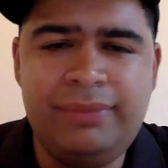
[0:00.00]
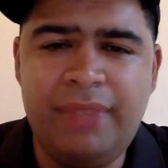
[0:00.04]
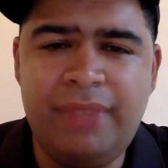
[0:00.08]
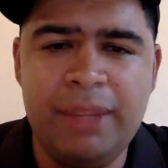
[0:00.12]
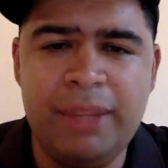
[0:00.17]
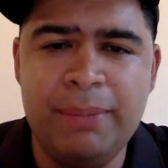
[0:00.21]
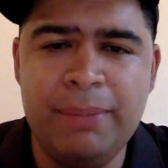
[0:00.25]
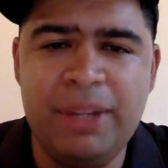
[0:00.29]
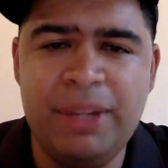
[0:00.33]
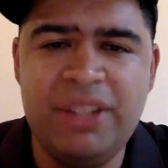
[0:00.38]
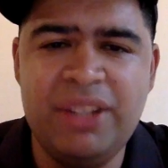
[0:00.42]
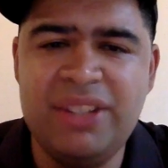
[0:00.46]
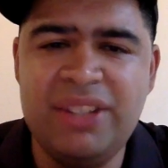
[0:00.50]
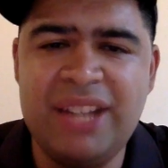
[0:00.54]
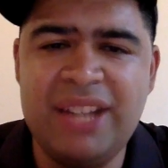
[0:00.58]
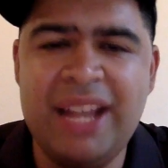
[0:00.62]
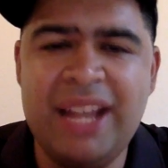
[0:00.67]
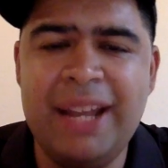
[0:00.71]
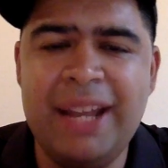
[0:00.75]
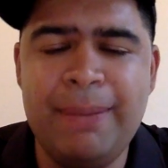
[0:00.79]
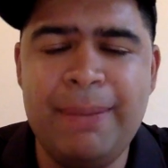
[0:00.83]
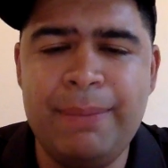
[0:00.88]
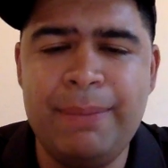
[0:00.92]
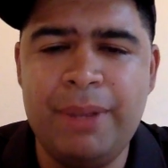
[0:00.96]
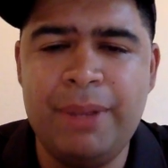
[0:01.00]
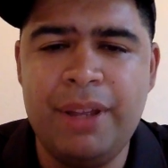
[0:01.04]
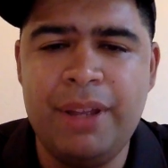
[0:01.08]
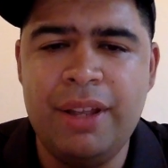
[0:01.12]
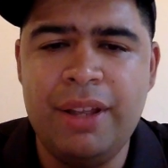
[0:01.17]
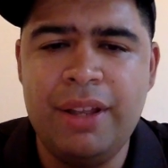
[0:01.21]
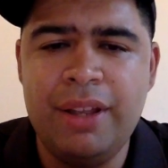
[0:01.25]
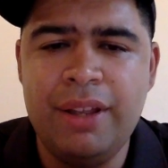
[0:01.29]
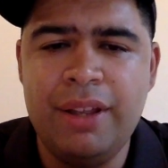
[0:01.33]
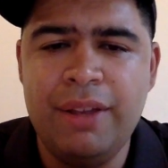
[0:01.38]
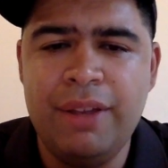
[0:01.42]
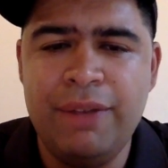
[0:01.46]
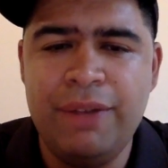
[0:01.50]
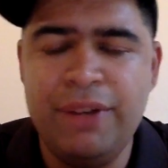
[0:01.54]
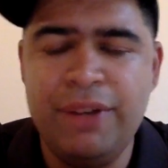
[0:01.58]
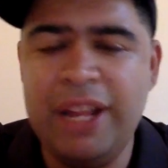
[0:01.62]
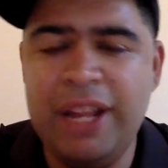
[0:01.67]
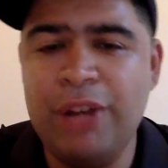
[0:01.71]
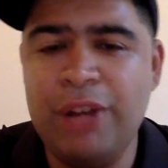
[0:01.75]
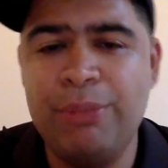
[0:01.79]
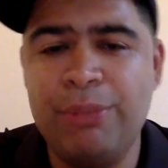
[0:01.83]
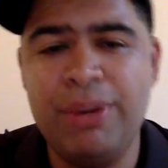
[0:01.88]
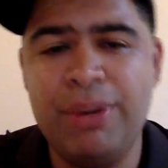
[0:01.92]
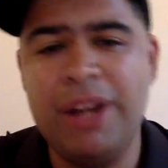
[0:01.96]
But it's time for
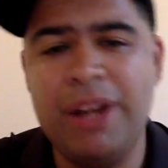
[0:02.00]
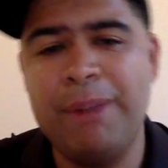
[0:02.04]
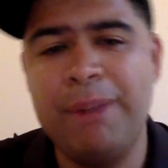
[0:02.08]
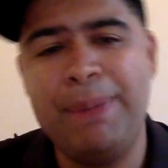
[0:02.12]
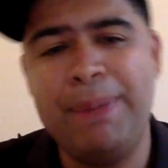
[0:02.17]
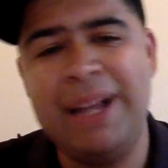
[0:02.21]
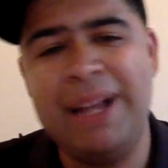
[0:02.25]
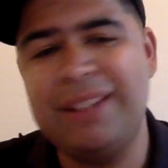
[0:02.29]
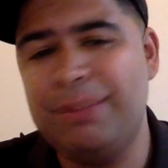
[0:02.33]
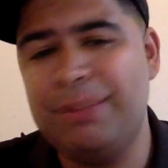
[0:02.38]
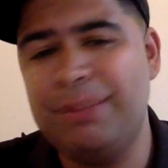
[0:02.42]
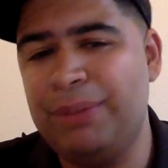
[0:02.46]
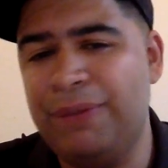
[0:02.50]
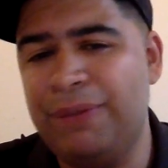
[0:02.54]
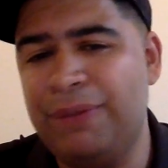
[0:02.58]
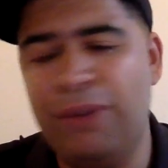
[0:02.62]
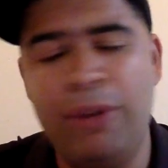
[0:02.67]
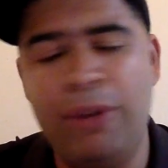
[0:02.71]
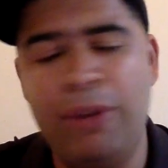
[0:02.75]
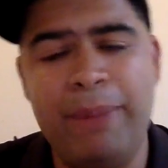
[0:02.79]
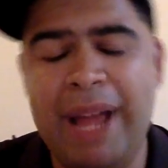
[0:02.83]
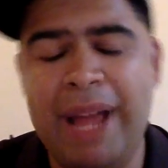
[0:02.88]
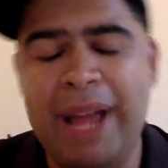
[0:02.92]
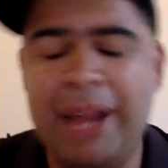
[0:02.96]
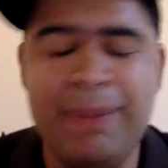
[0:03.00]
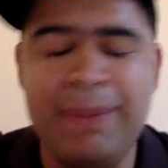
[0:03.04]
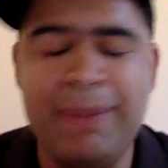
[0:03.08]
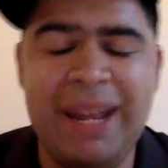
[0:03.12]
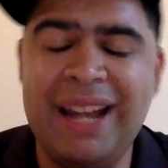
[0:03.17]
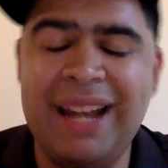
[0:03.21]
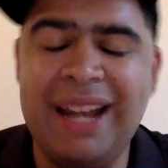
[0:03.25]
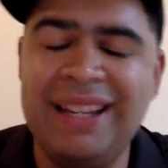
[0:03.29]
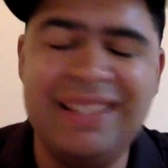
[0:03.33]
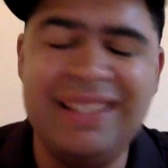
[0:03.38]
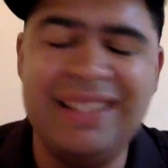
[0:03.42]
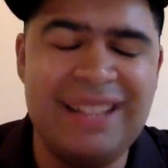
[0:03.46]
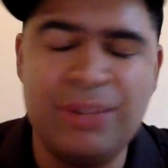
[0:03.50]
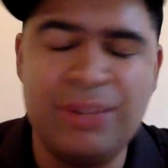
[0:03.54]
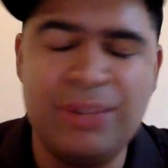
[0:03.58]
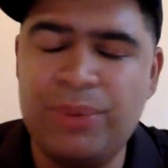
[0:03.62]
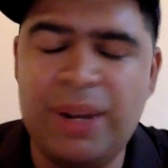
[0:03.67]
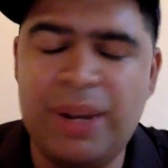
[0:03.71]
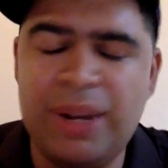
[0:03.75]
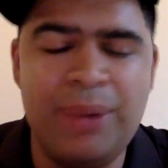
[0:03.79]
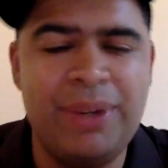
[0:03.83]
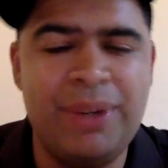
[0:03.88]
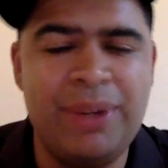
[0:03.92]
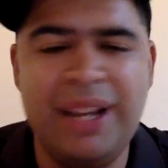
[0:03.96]
Daniel Bryan to possibly fall back, man. At least that's
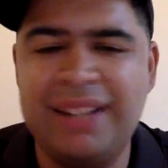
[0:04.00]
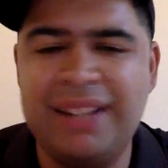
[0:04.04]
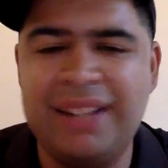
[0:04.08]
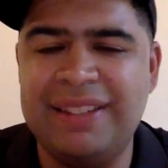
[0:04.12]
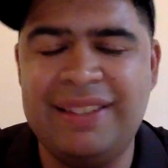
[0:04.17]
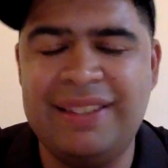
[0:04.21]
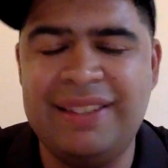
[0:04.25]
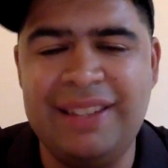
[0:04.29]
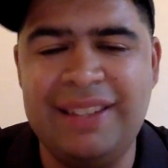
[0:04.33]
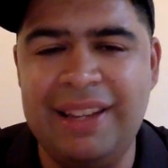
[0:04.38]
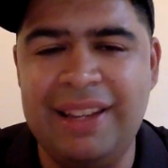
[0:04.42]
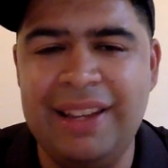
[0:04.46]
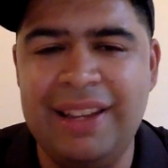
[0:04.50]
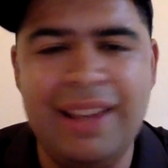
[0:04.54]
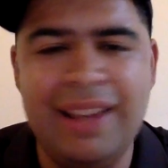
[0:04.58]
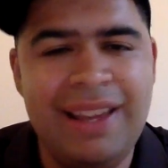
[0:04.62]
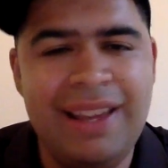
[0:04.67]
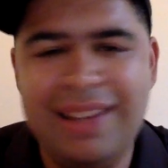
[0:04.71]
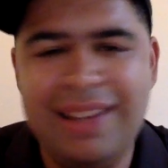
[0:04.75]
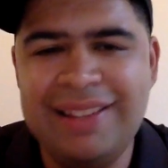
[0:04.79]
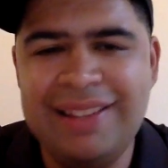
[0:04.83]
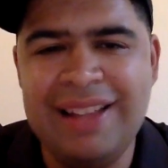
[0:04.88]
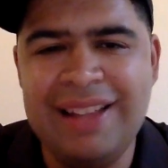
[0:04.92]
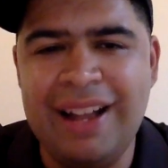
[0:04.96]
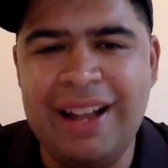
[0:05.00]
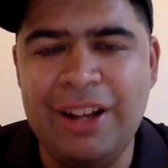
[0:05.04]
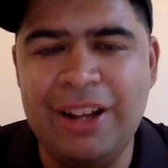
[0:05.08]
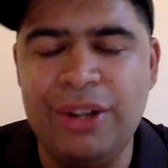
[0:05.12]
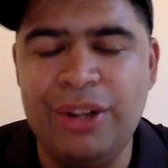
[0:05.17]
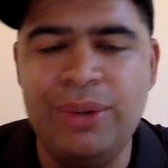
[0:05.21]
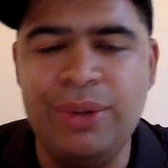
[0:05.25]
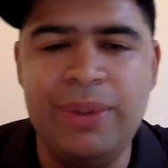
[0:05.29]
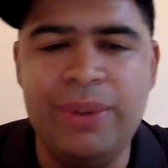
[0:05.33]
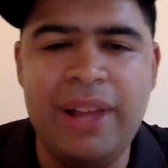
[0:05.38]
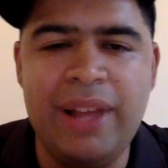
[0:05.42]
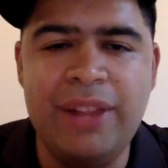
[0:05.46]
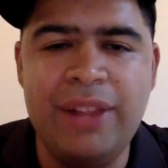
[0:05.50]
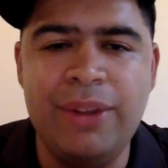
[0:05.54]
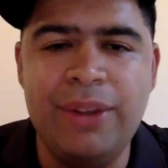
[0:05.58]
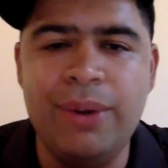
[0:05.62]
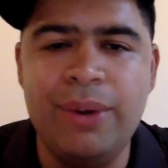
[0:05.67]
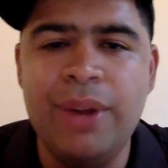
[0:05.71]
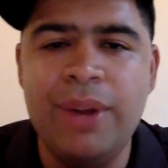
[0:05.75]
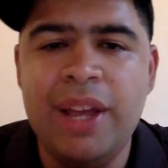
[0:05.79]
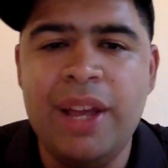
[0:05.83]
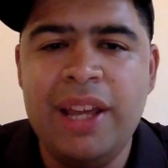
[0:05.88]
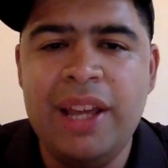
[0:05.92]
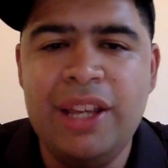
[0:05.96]
what I would like to see. He's not going to do that,
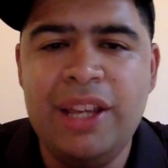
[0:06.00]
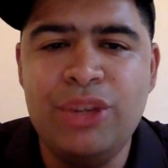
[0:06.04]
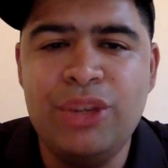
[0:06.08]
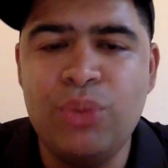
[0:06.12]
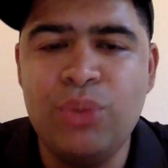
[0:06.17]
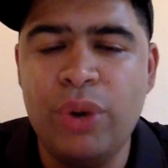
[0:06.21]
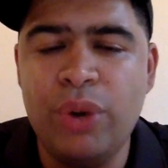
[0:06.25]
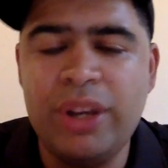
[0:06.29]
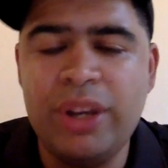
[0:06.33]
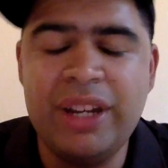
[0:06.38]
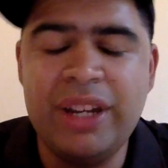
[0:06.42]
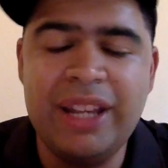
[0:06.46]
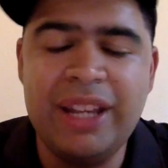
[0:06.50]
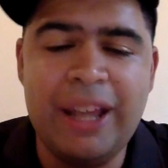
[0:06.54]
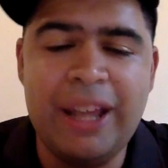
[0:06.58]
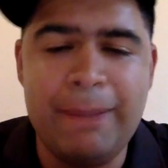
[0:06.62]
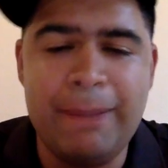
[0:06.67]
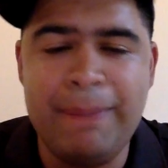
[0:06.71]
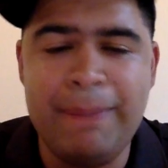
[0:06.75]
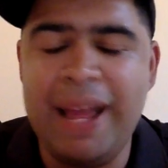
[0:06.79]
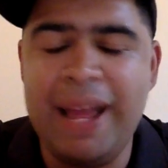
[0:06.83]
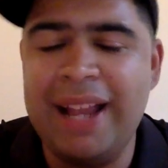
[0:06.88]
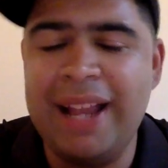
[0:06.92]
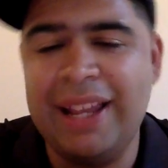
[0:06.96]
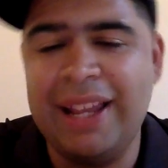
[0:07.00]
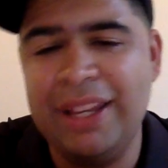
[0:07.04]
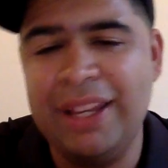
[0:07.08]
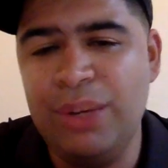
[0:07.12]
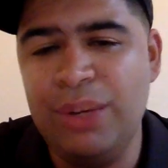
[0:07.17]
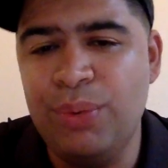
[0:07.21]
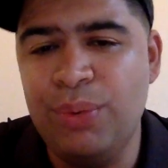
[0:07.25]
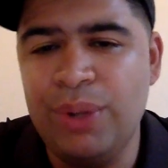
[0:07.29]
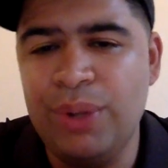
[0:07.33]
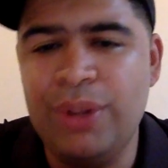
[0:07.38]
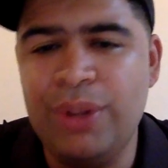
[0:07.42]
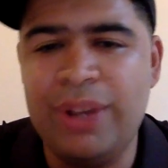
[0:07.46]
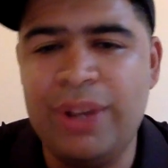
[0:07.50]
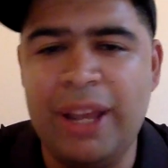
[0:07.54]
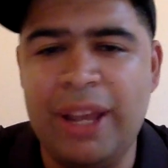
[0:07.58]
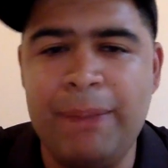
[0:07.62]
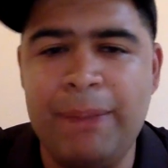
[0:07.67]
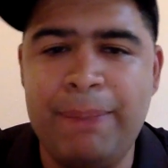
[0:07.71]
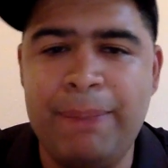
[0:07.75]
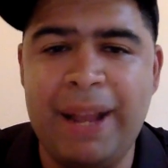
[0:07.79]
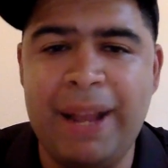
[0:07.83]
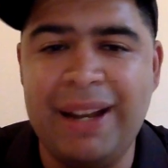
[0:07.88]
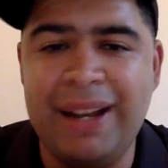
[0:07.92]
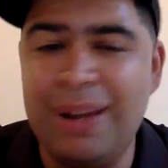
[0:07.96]
though. He's working to get back, and he will
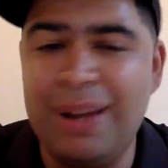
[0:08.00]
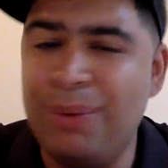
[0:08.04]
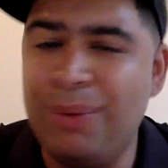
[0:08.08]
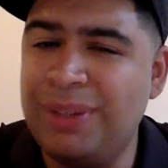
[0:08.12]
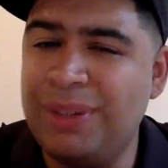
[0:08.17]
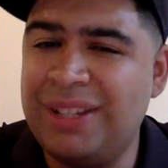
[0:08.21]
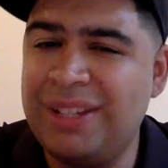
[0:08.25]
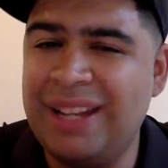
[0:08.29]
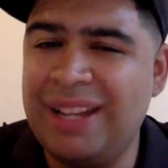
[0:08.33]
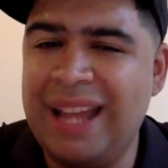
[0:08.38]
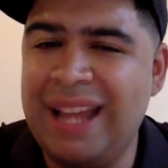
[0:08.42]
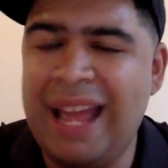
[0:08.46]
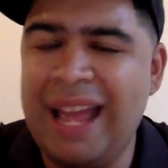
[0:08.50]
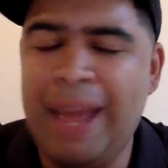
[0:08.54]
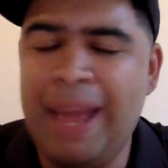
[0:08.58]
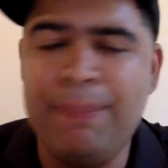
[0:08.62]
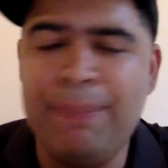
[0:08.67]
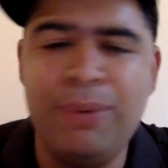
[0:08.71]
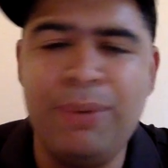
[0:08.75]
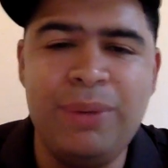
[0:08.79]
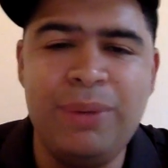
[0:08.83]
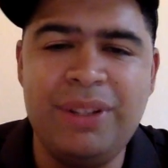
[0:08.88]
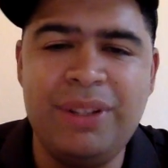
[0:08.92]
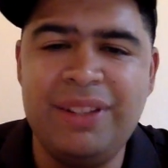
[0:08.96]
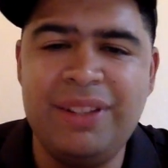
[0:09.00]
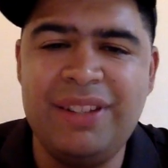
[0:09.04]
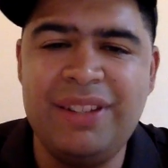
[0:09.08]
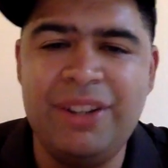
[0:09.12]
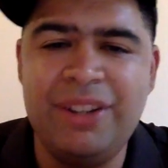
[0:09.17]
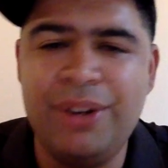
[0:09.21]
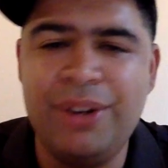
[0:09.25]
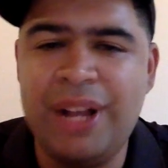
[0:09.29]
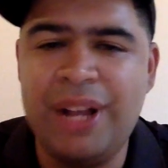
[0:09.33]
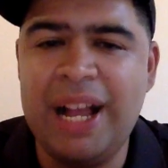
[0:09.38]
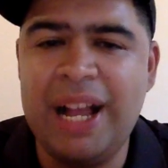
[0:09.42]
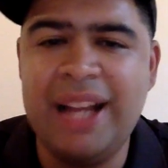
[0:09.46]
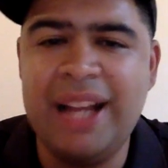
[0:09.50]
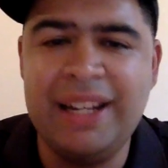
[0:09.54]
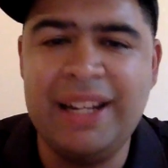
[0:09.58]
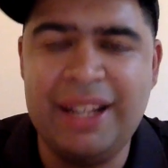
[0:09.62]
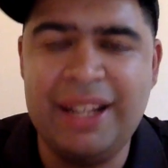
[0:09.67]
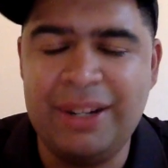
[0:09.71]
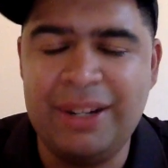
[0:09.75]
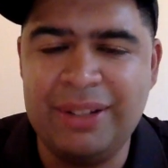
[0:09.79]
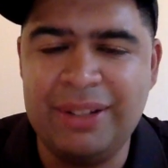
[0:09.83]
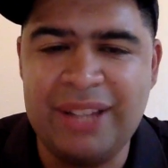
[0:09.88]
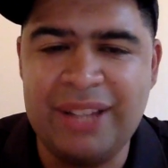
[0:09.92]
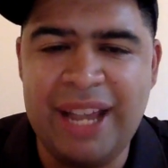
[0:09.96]
get back. Now, what's going to happen with this
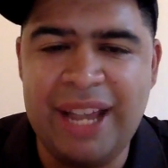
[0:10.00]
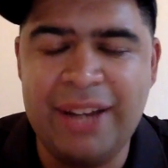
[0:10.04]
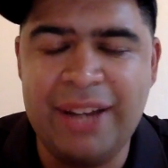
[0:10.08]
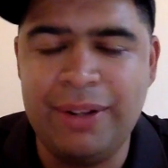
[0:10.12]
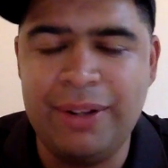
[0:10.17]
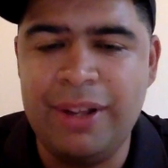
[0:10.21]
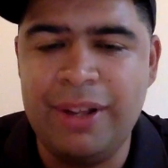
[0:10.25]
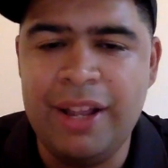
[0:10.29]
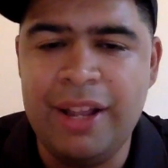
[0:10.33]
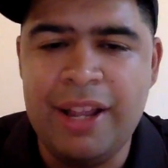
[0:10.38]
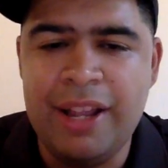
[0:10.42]
Intercontinental title?